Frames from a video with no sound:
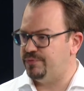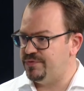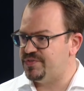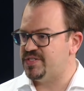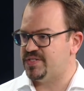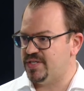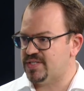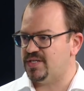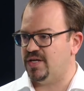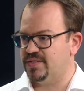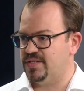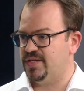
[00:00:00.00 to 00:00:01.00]
fifty-six
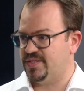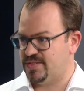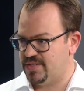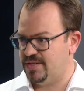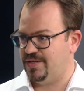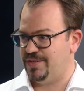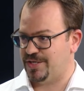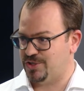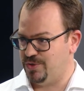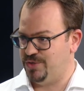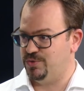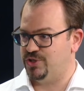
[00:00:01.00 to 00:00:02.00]
antennas, okay,
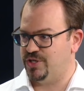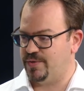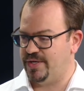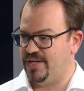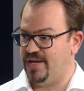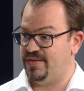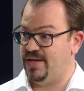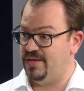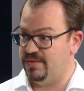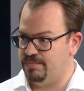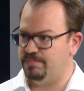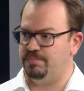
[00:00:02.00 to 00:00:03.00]
actually to generate that.
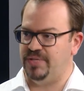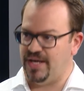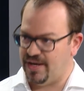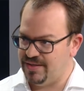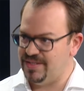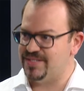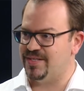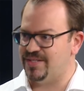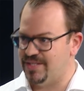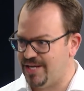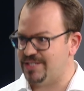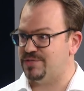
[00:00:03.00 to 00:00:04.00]
And behind these
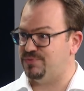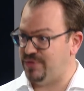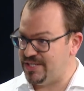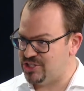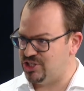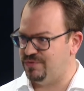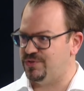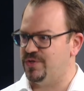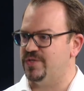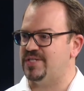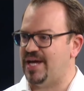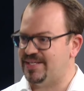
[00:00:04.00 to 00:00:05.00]
antennas, phase
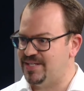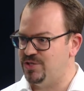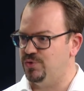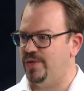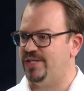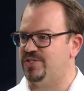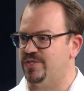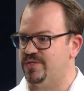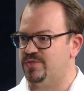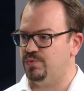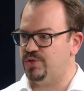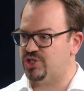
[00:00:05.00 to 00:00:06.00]
shifters,
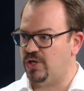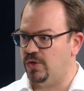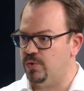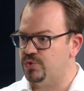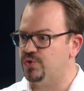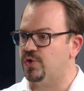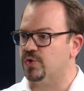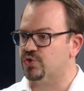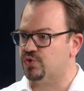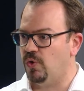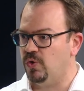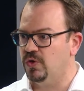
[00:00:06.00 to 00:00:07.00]
attenuators, which allow to
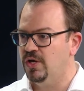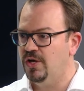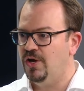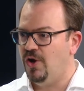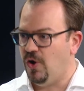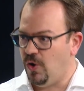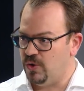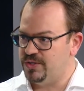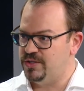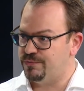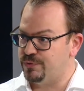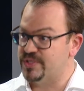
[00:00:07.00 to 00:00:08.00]
control all
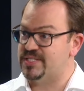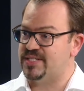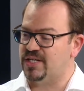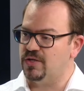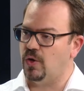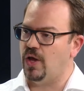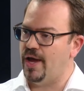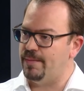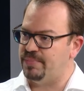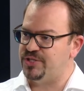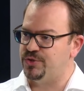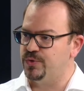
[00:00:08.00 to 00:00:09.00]
the different signal
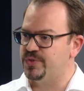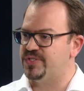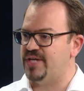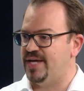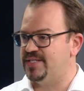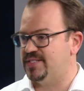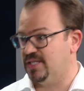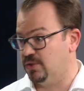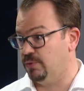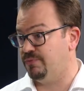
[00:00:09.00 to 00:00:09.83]
amplitudes and signal